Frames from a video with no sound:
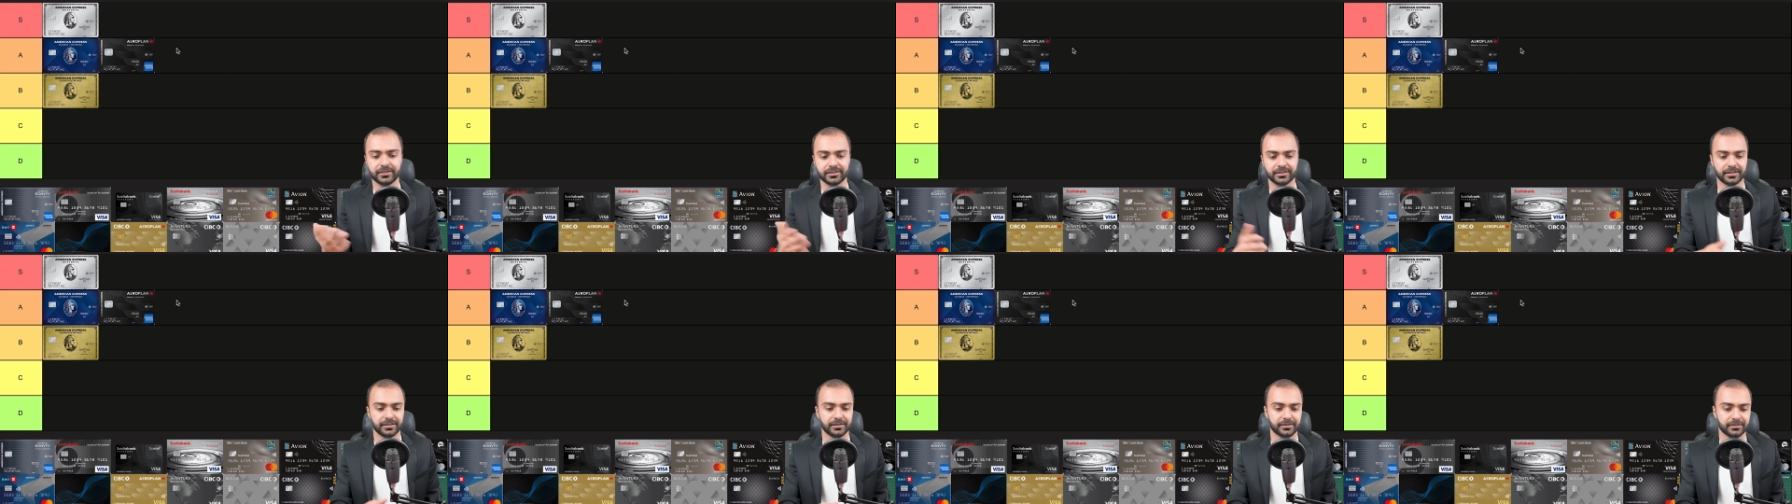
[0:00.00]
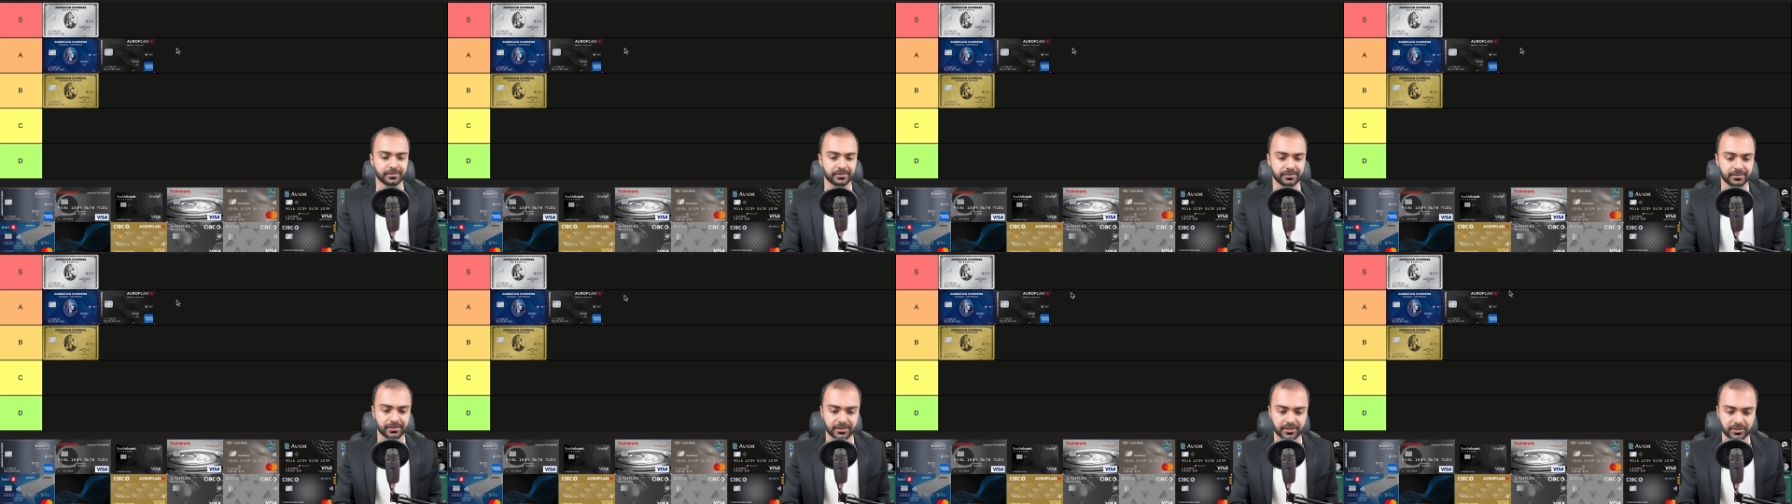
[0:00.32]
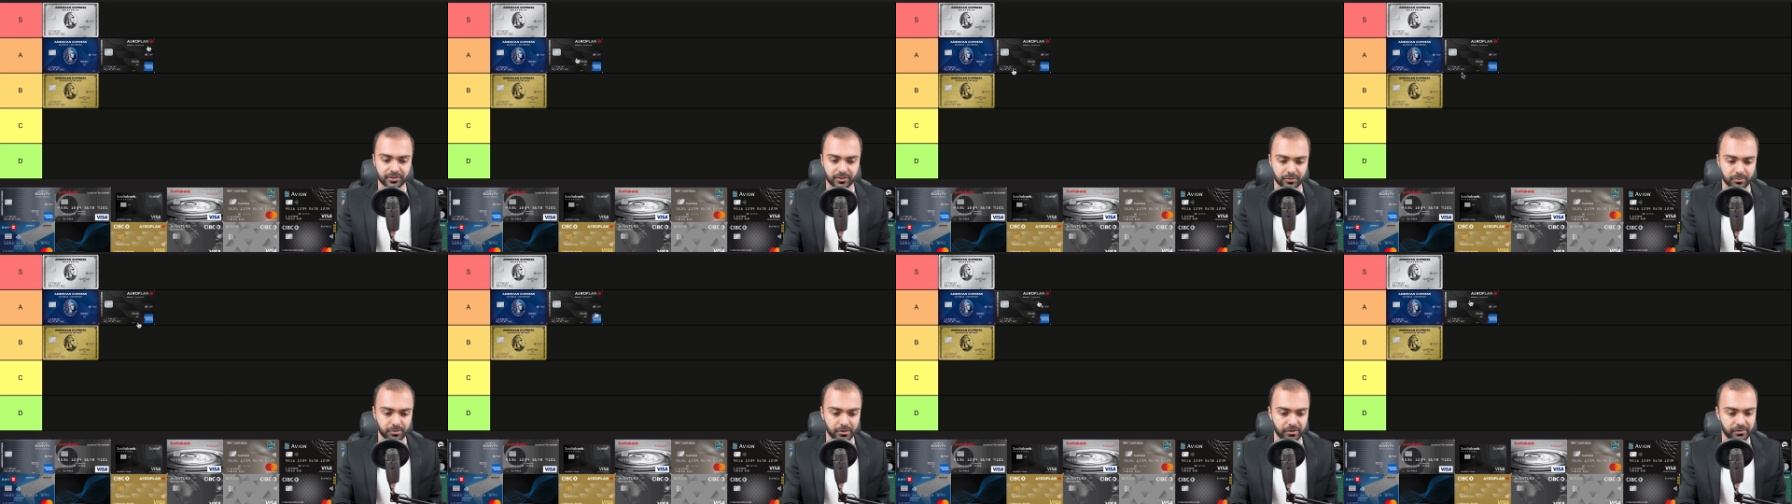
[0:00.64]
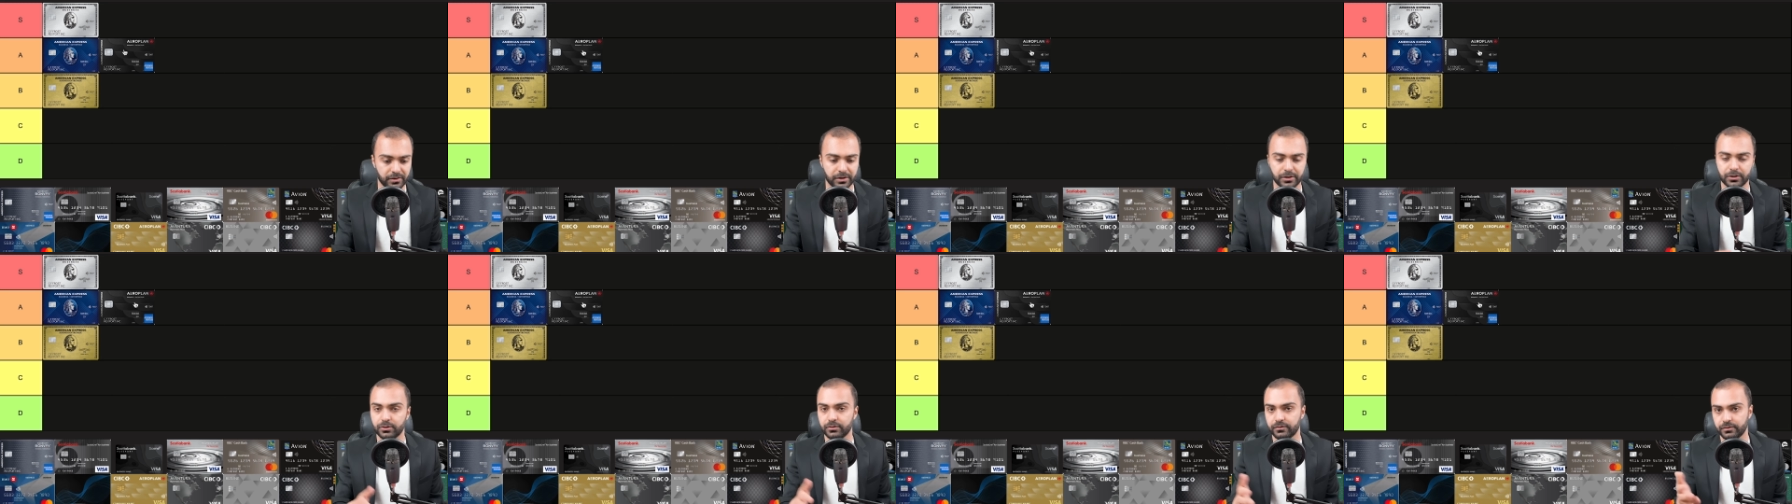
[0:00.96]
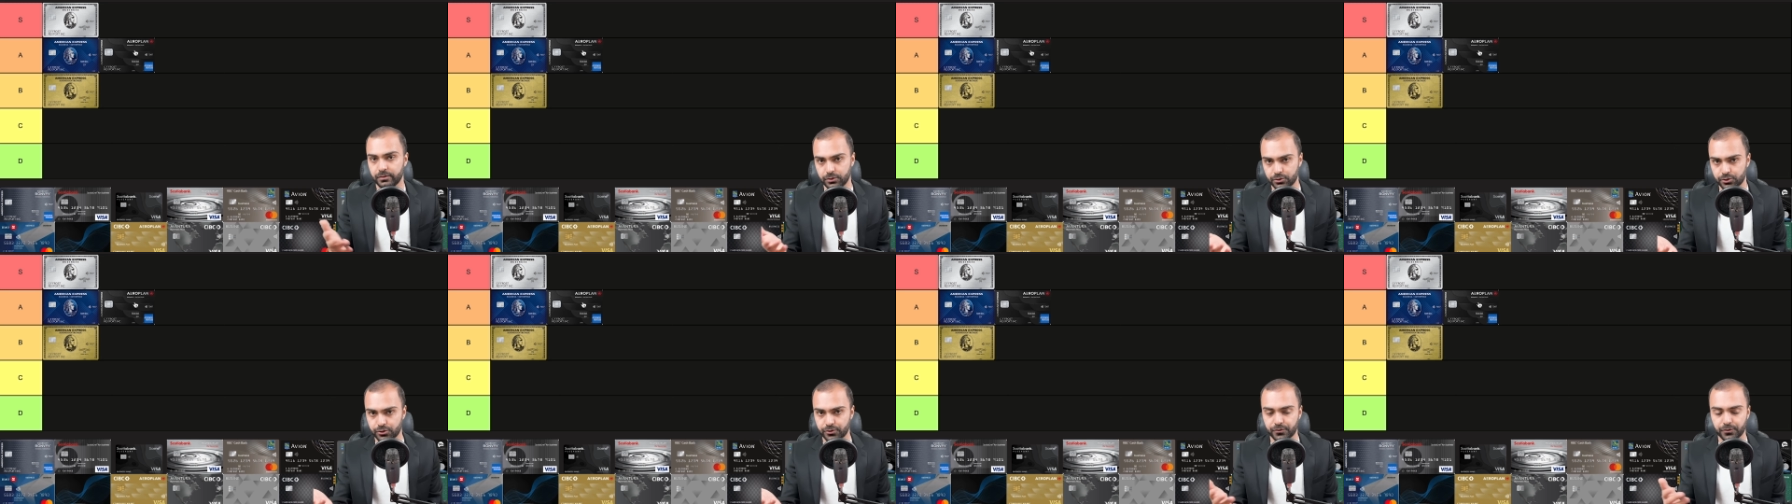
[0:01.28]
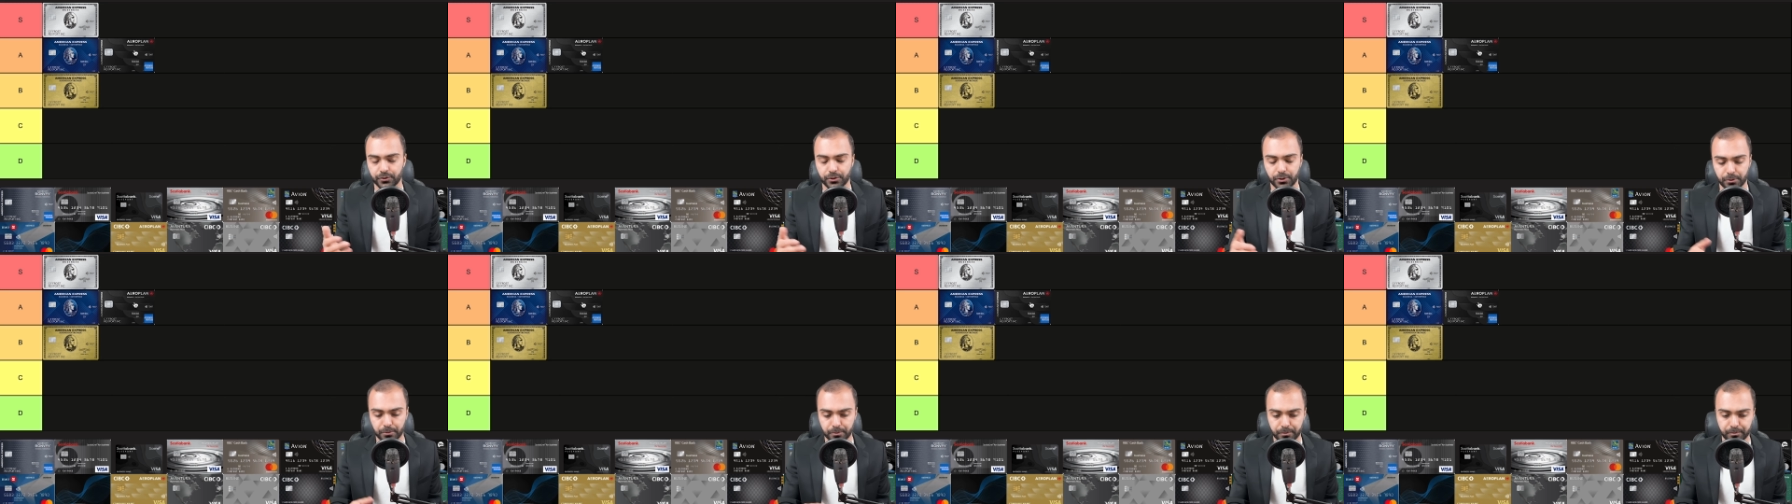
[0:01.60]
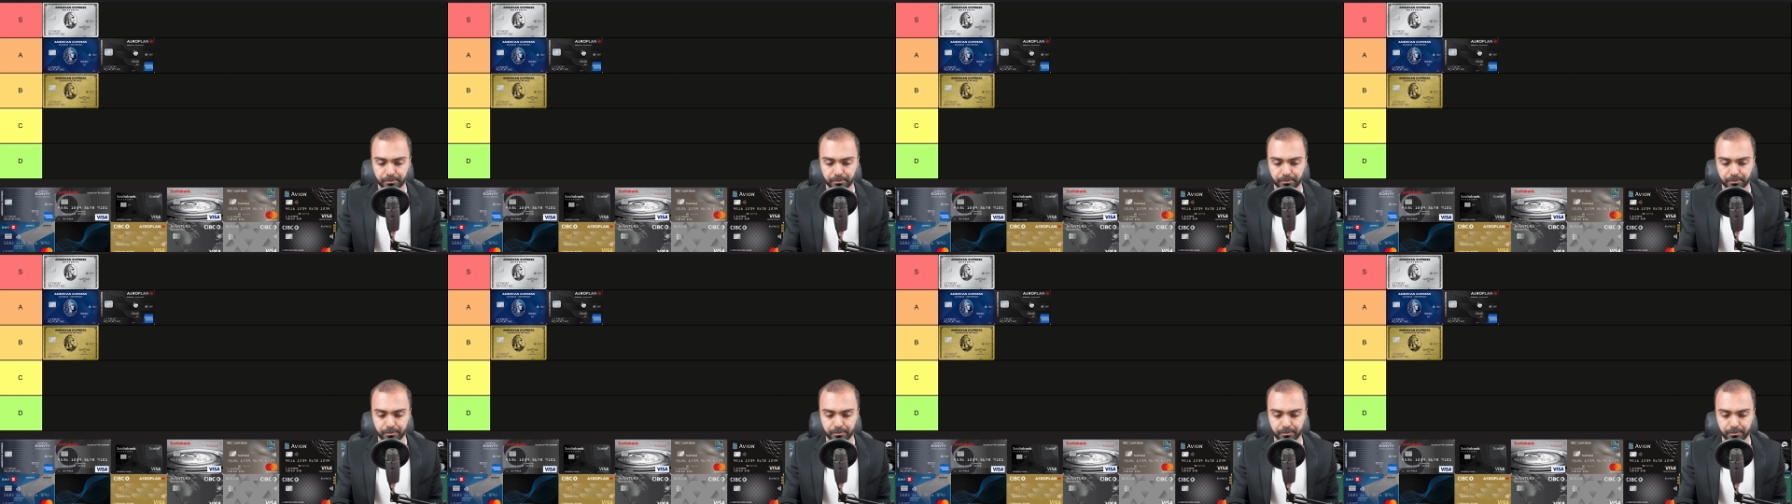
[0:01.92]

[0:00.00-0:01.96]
then this could be a very good feature for you.